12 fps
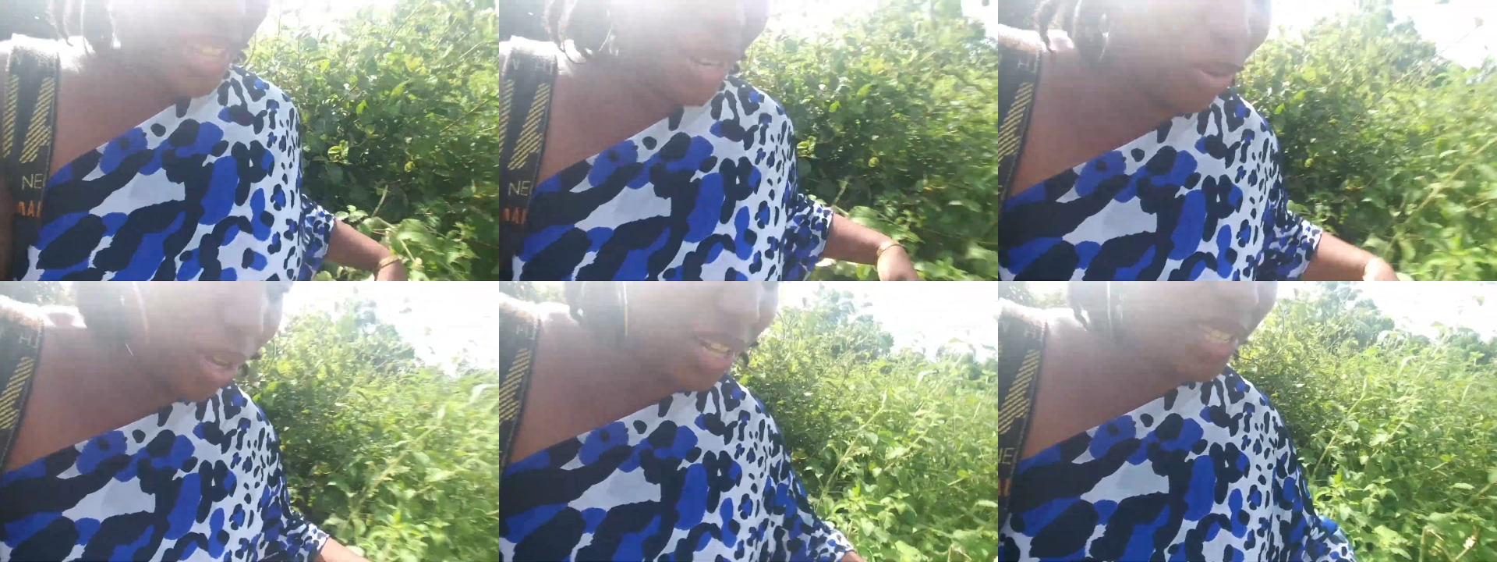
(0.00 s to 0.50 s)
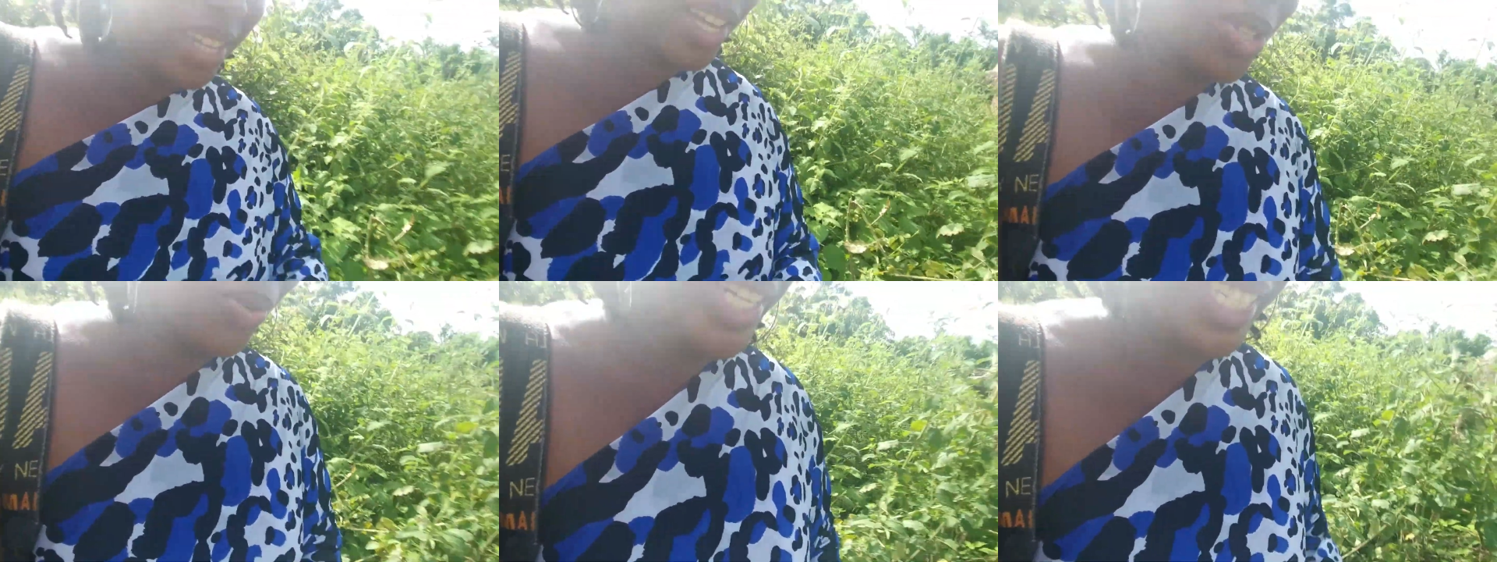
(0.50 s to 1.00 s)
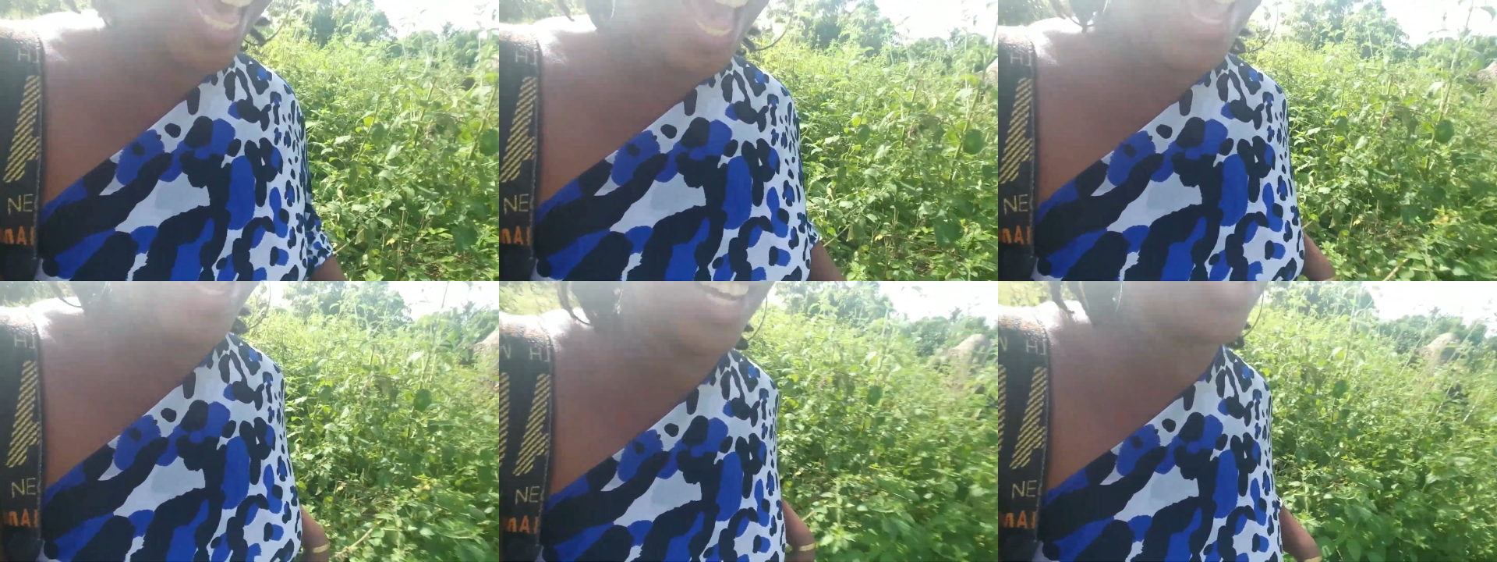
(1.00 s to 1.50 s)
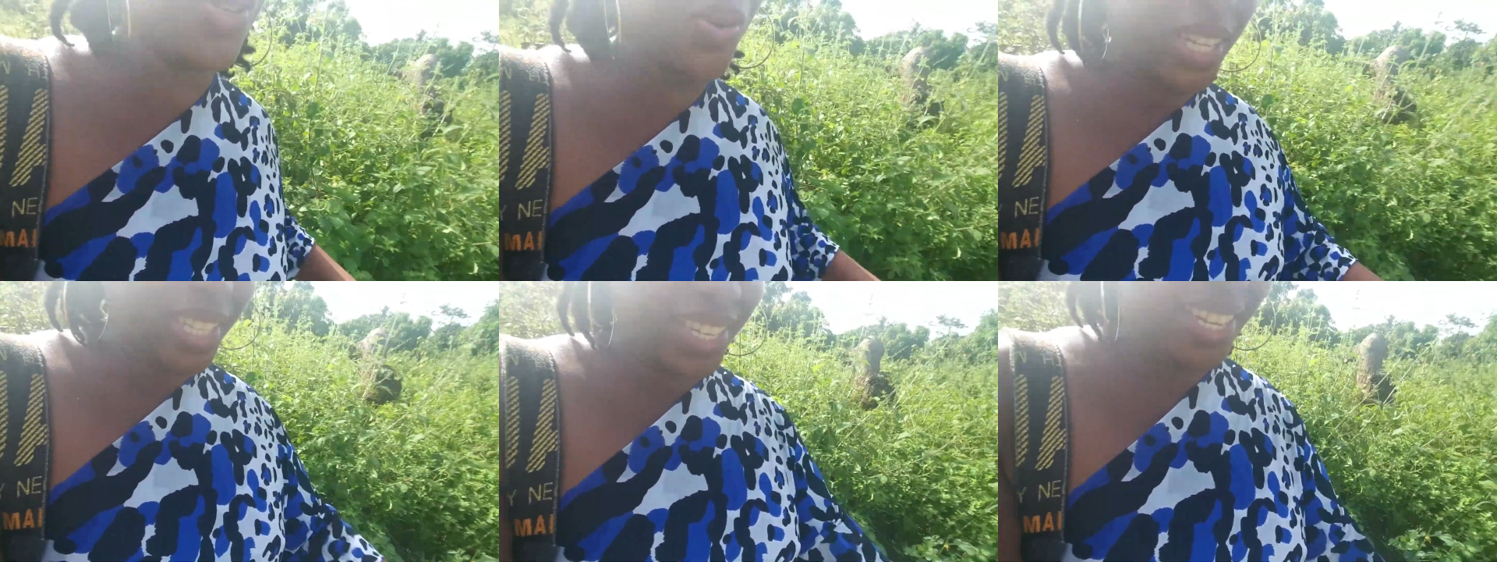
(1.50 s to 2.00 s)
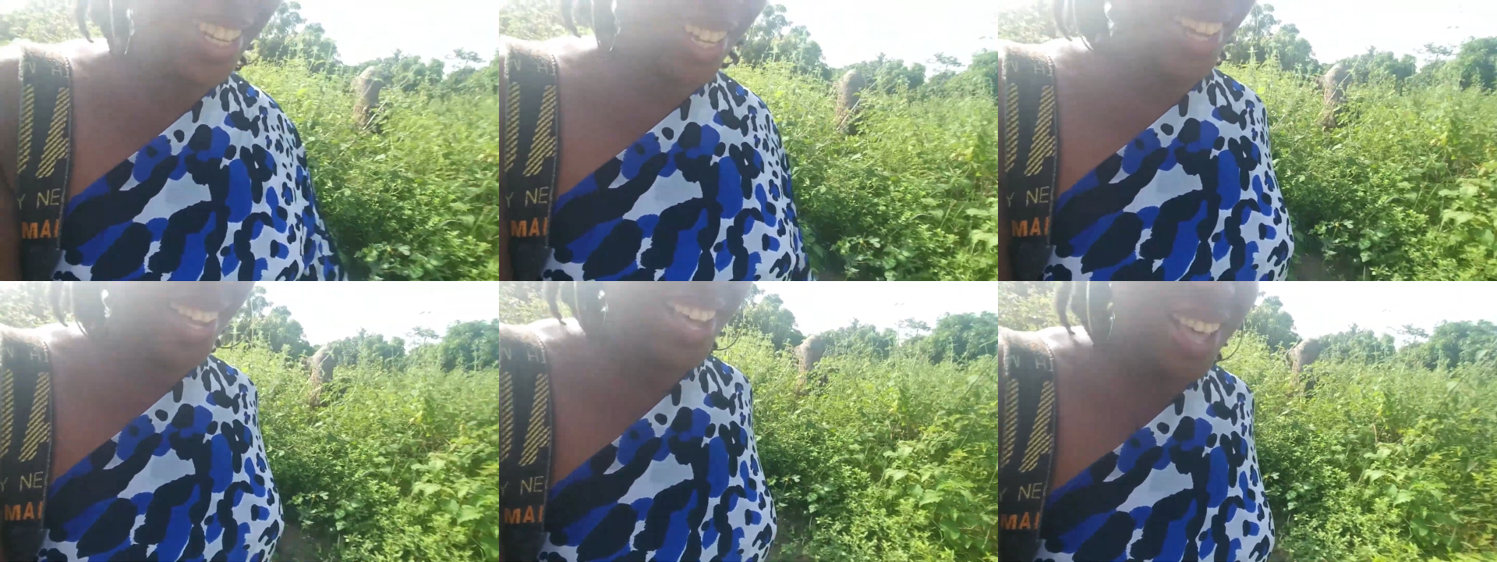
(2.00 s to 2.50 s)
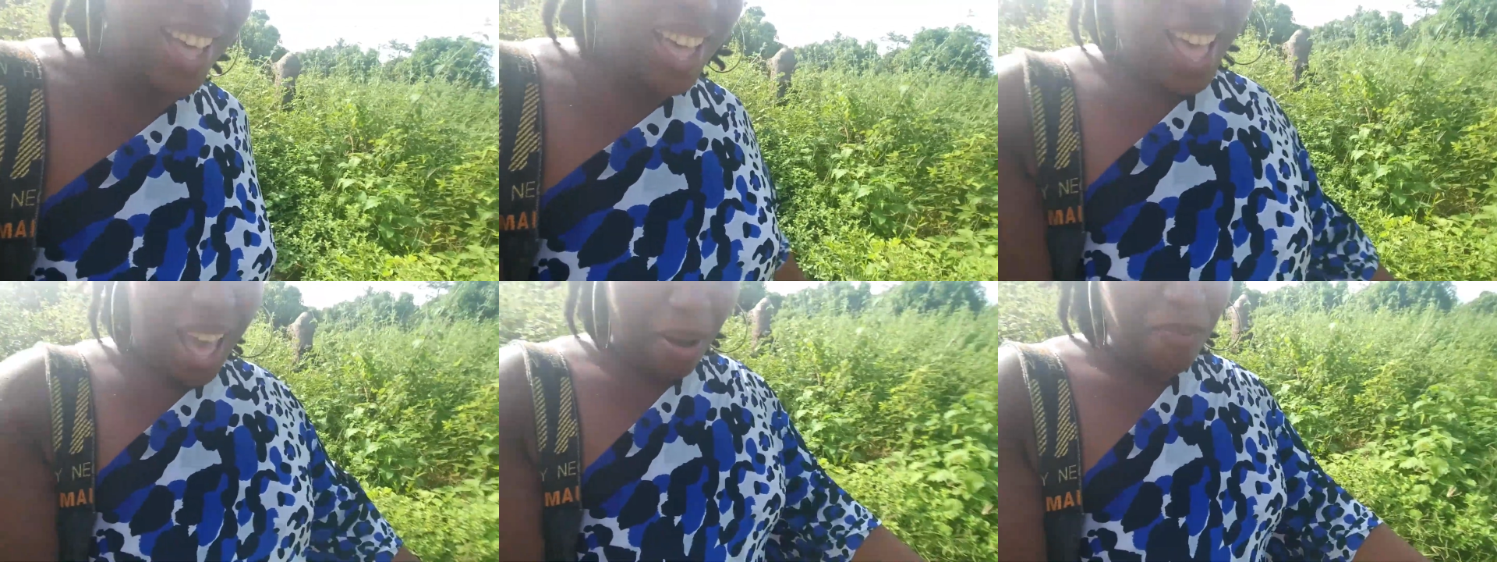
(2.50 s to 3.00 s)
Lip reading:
No face is visible, so there are no lips to read.